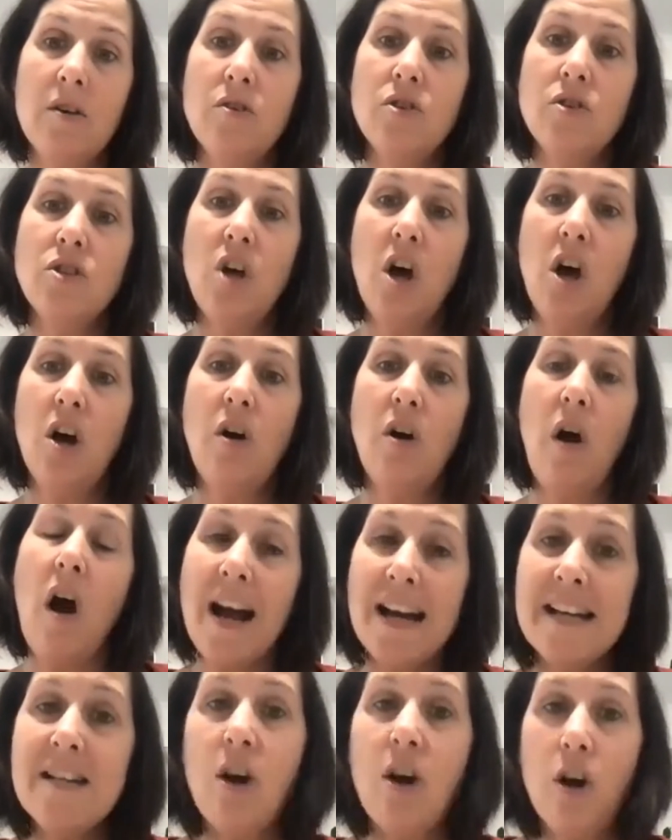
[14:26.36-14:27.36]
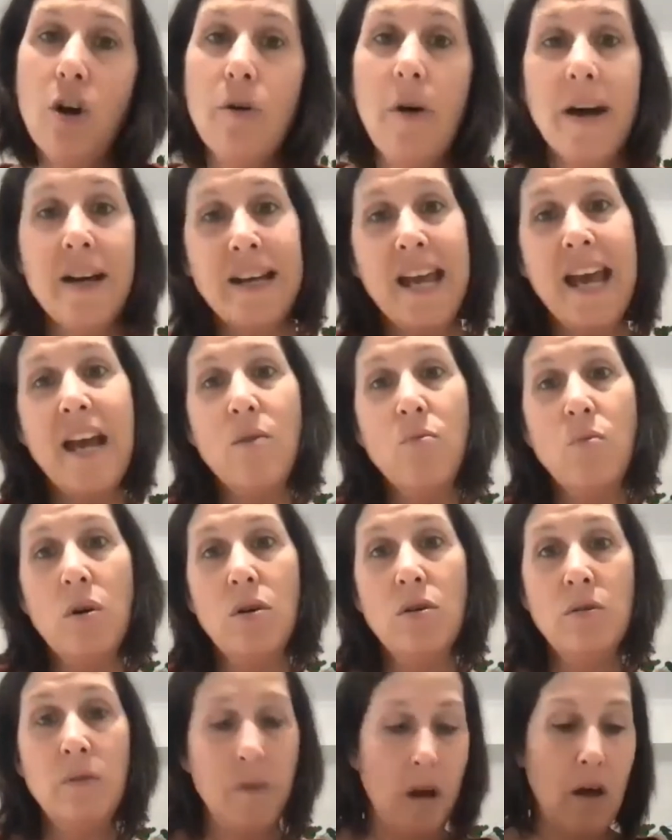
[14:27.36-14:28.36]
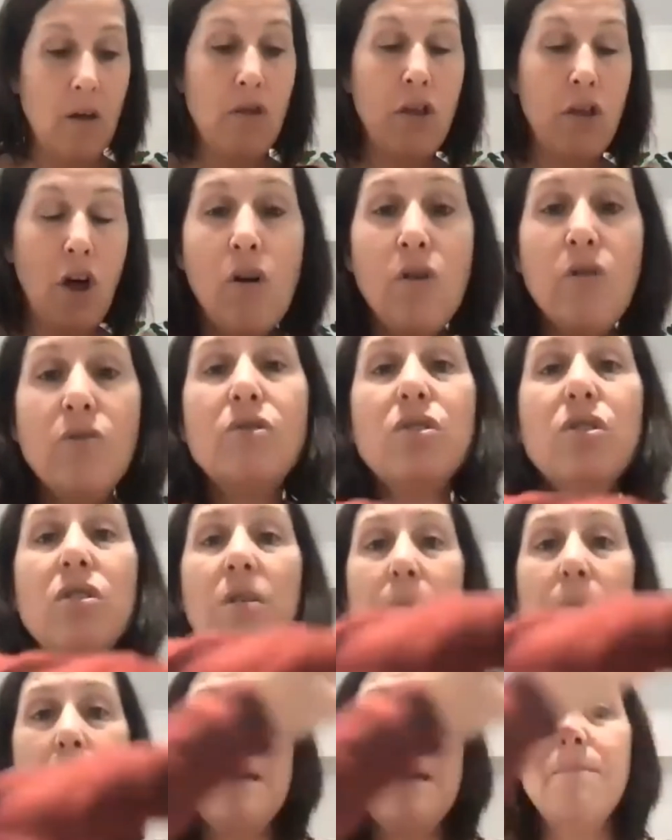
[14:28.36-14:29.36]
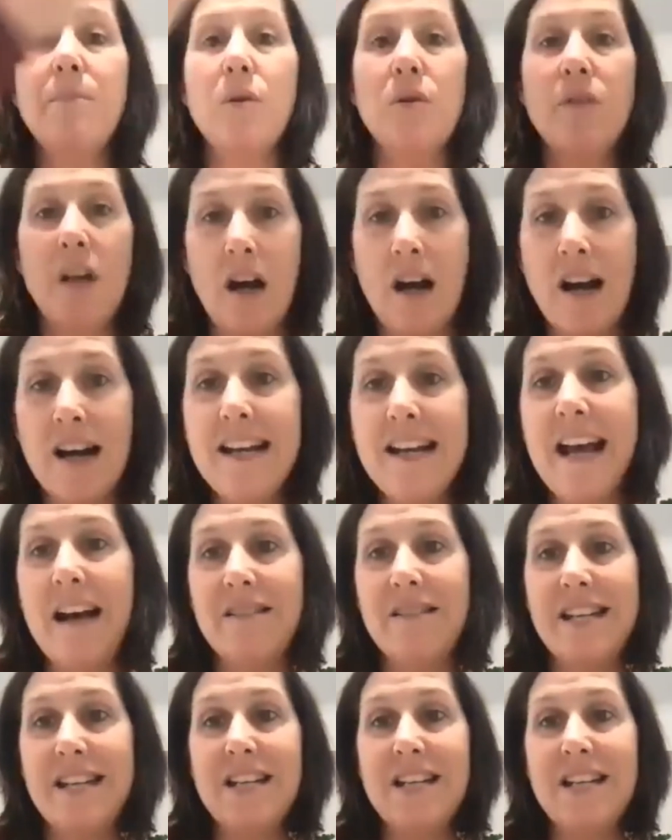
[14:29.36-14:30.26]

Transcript: So I go, okay, well, those are the people that I now